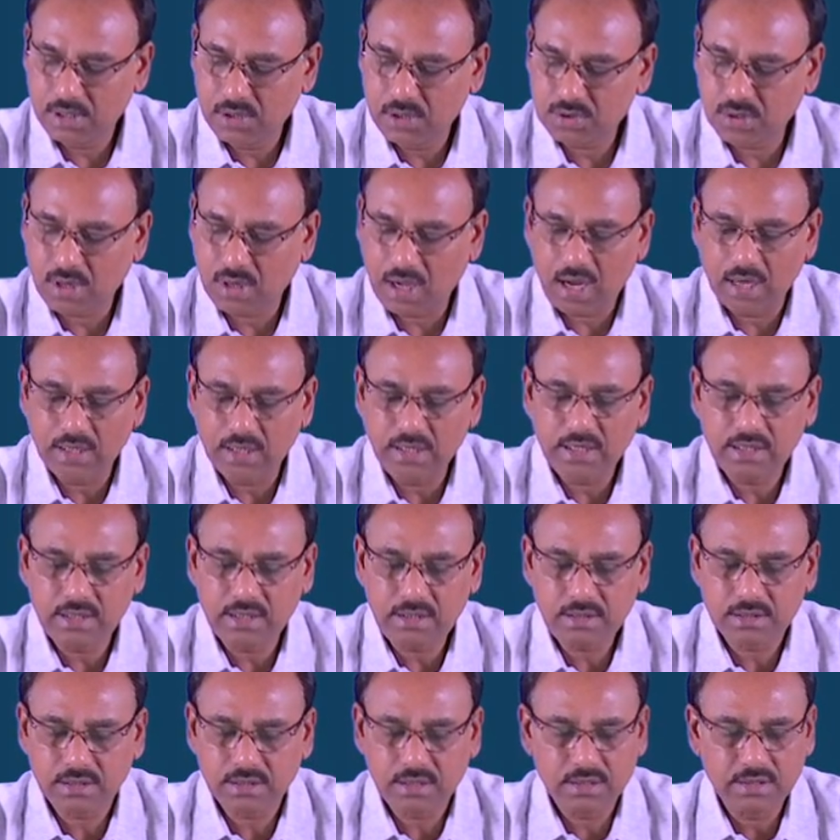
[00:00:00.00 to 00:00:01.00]
So,
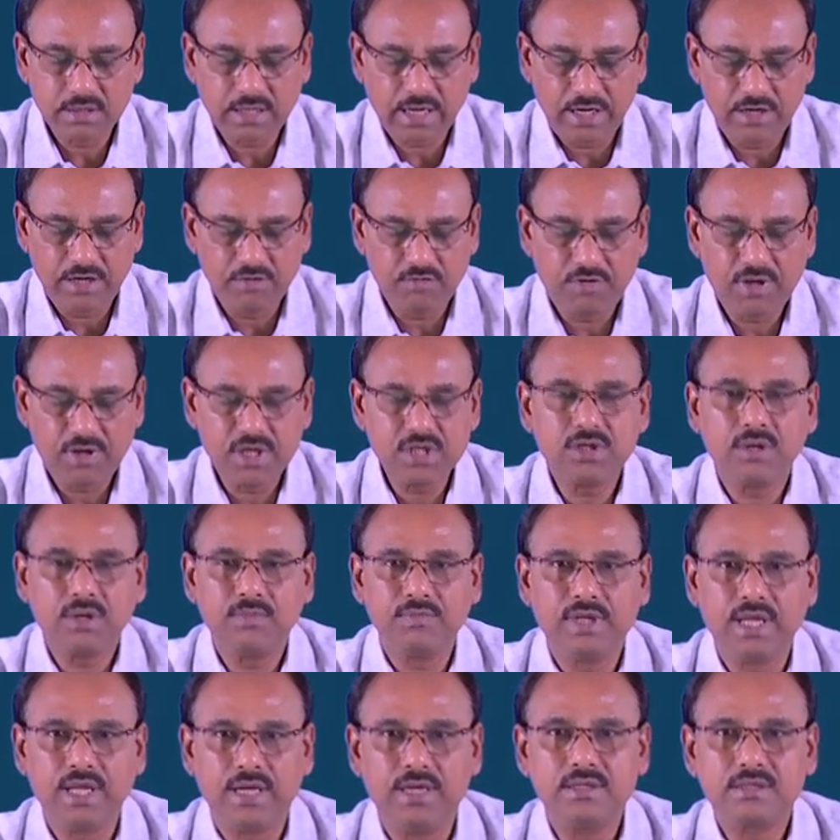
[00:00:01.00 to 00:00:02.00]
under the influence
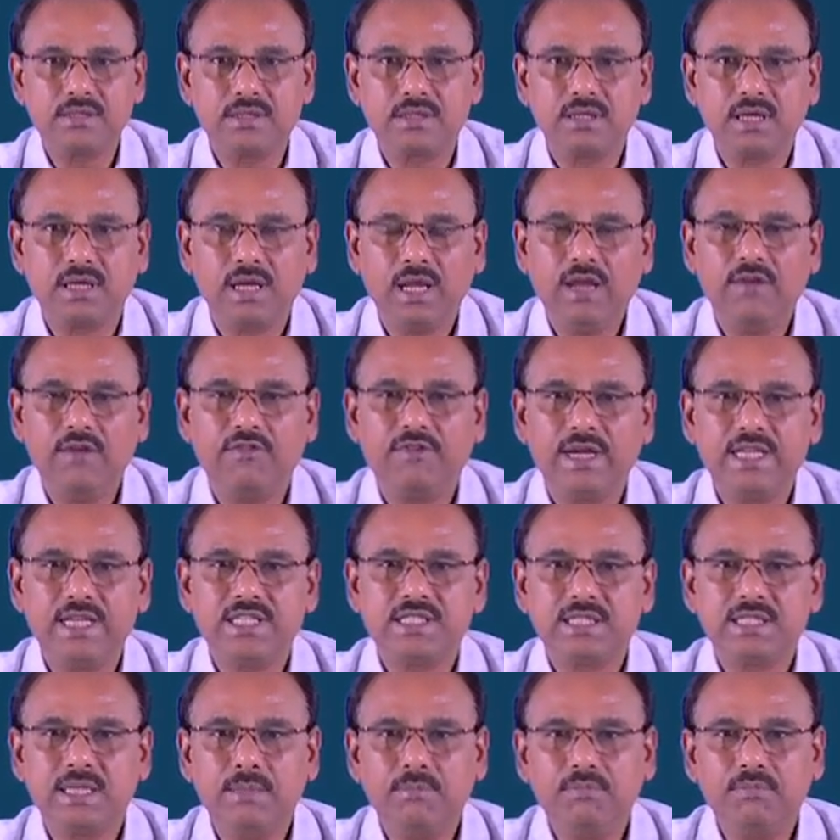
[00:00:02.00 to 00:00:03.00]
of this, if I
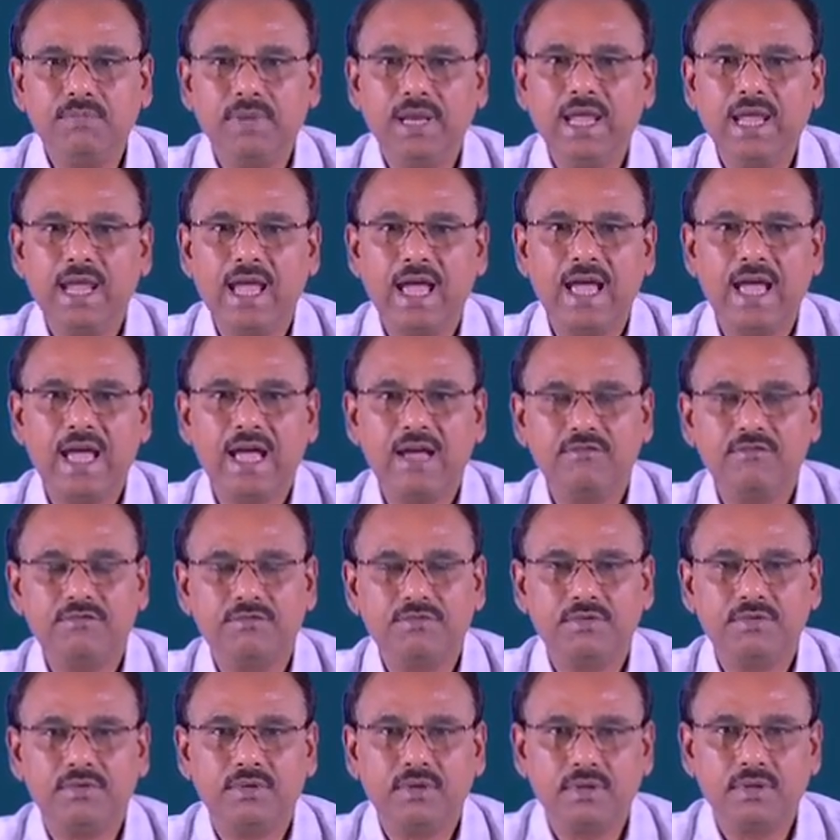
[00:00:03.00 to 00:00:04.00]
simply have
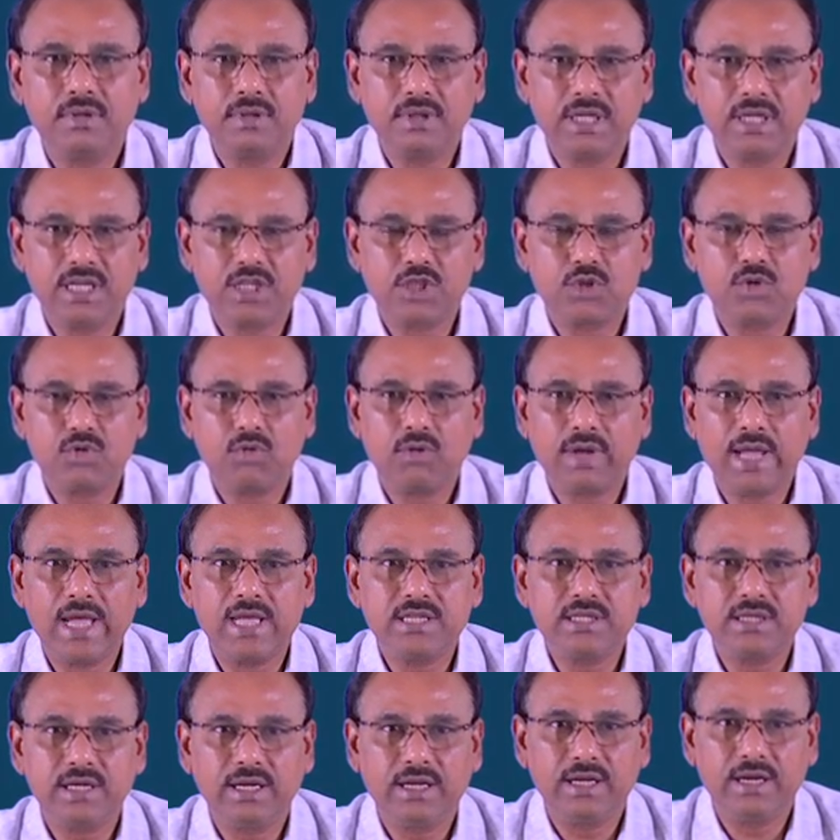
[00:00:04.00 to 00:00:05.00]
the
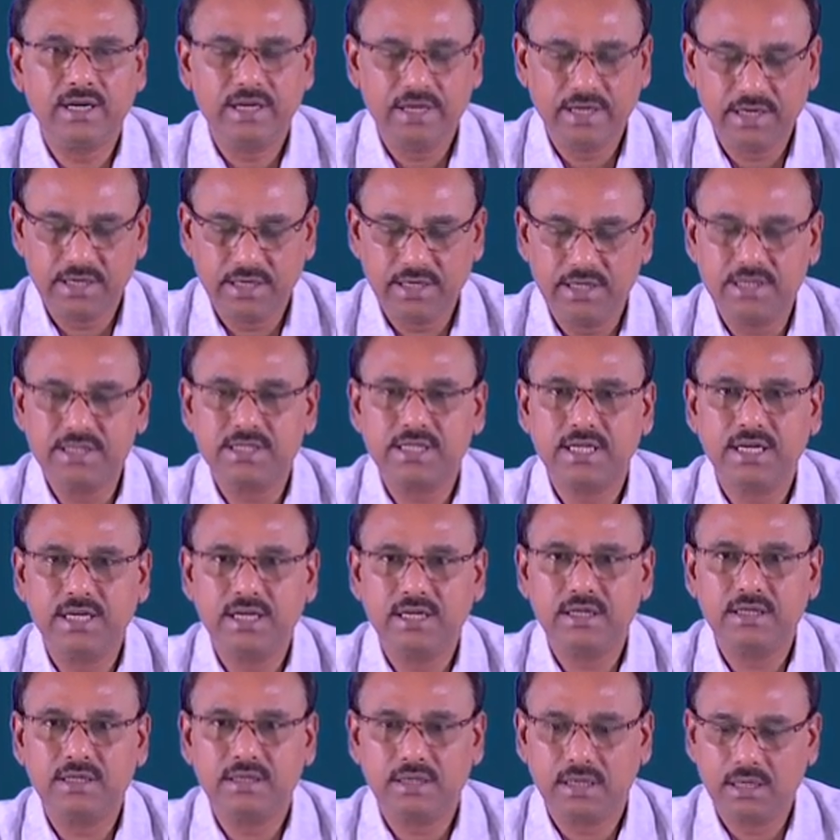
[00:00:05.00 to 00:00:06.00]
stochastic gradient
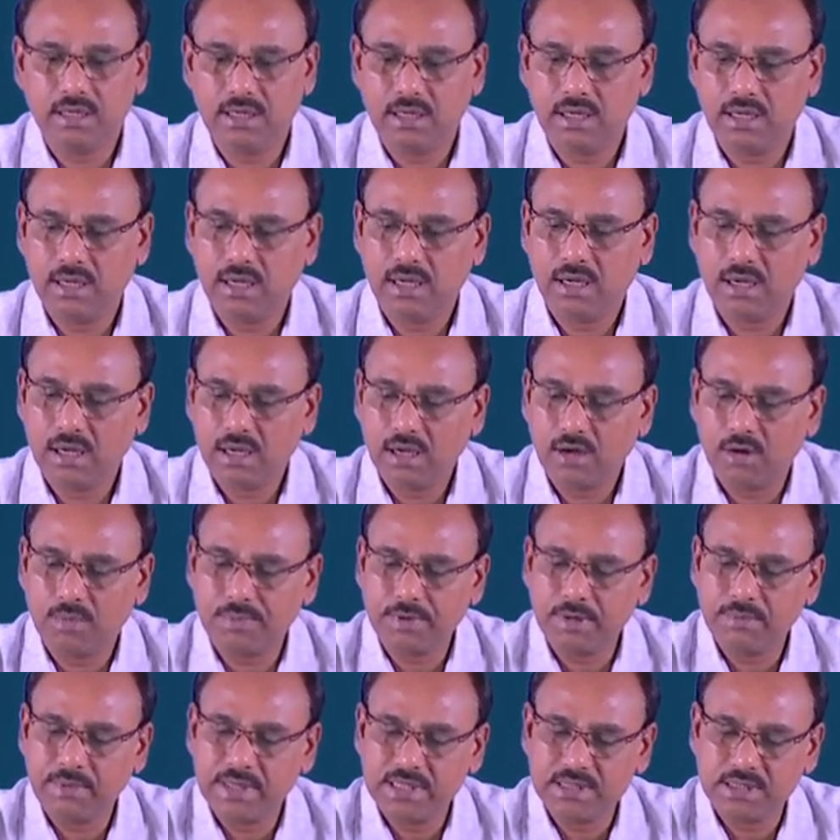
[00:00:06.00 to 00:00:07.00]
descent uh,
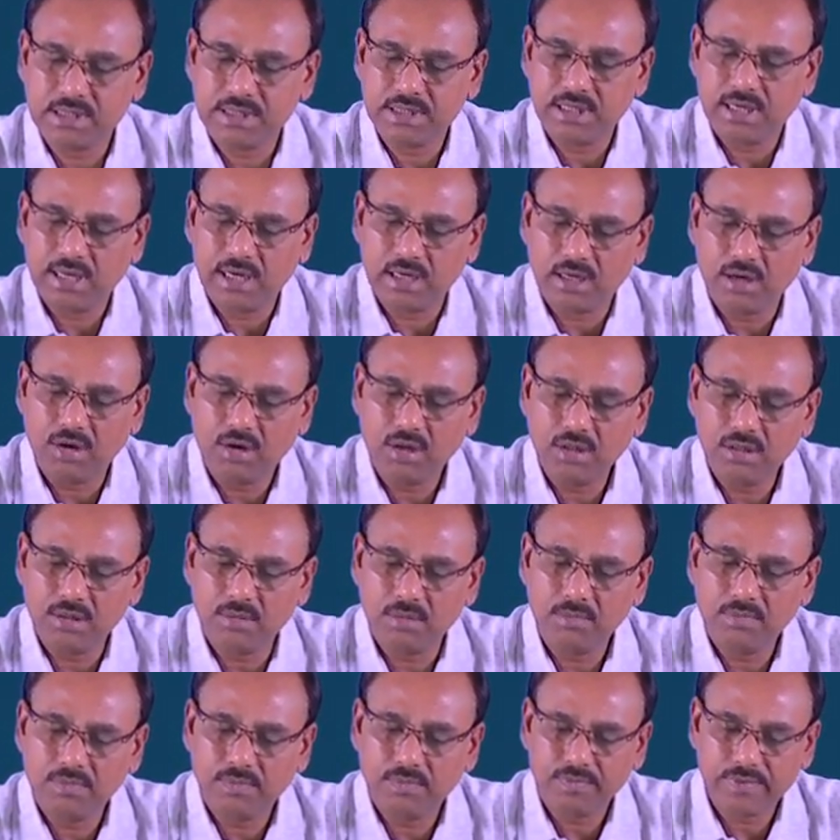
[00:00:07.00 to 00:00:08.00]
optimization
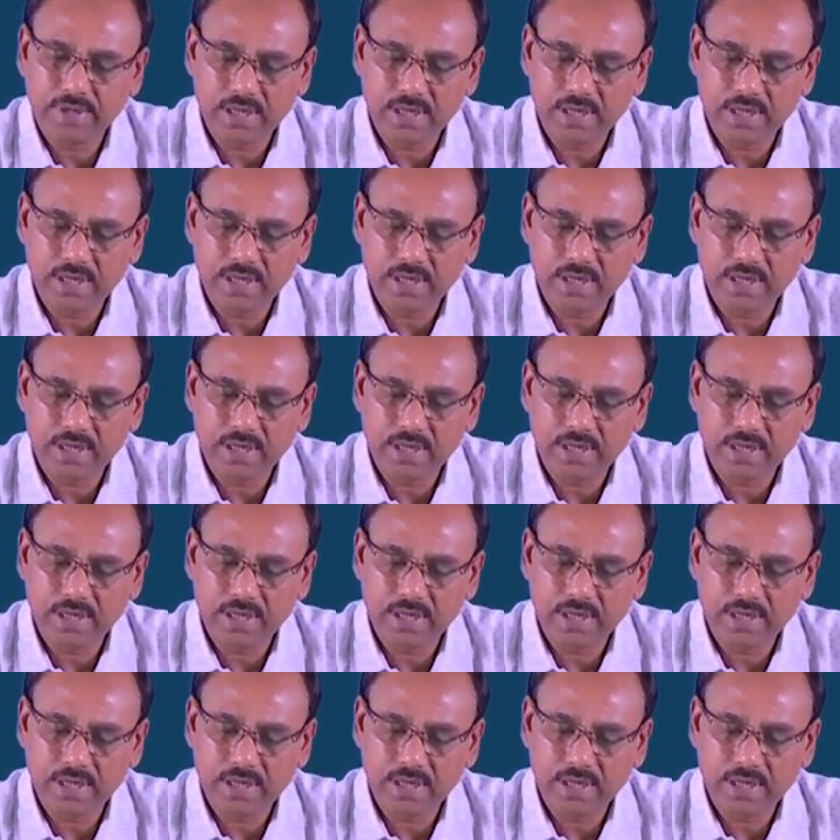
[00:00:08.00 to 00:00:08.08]
algorithm,